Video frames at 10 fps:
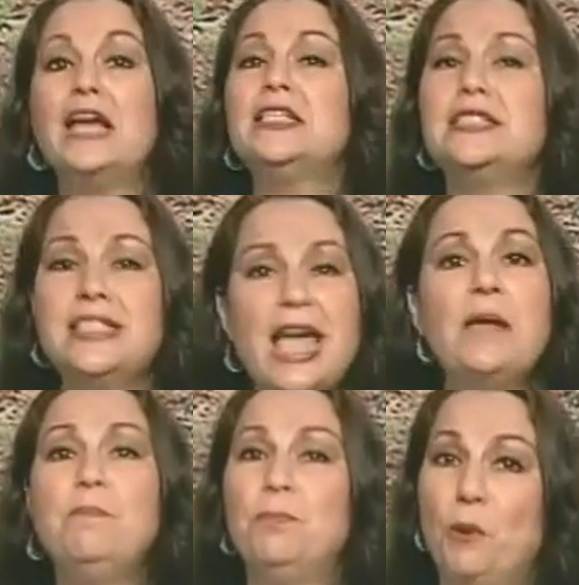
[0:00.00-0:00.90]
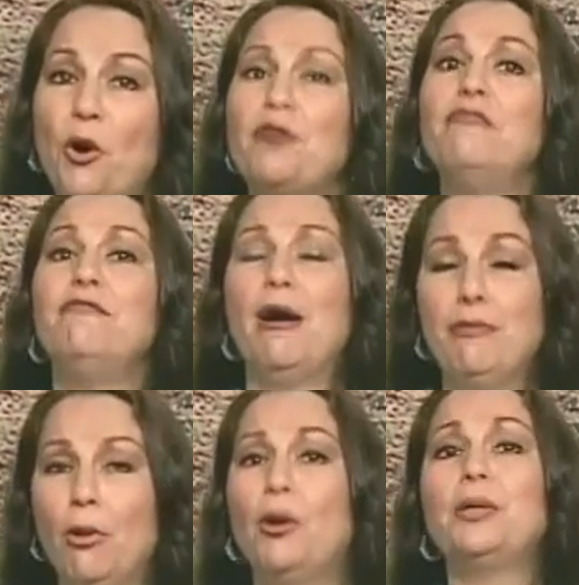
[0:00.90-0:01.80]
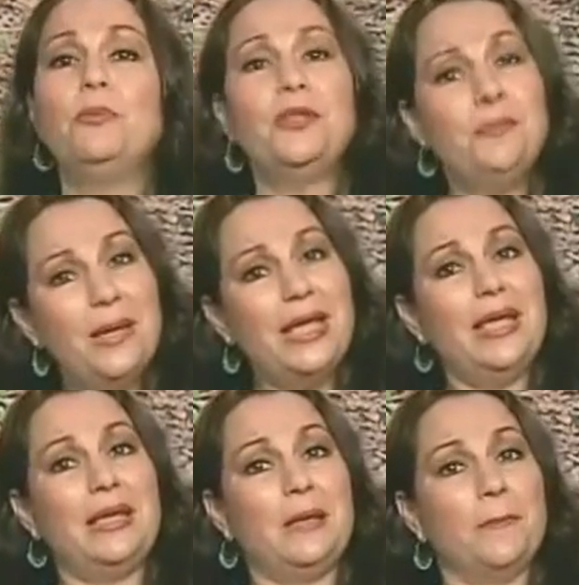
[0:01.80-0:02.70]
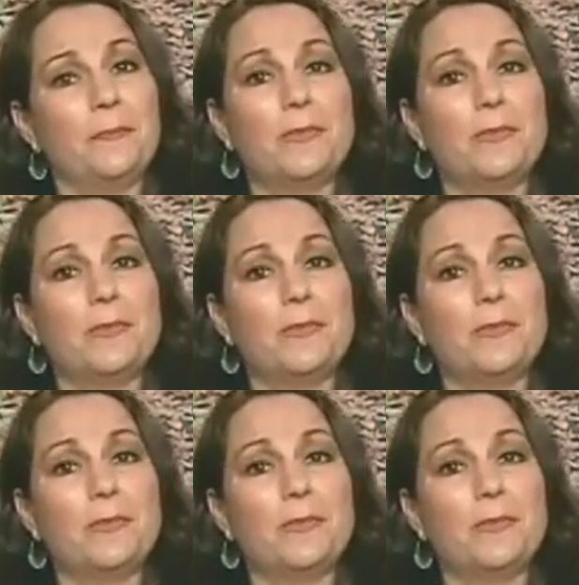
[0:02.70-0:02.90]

Say por favor with me.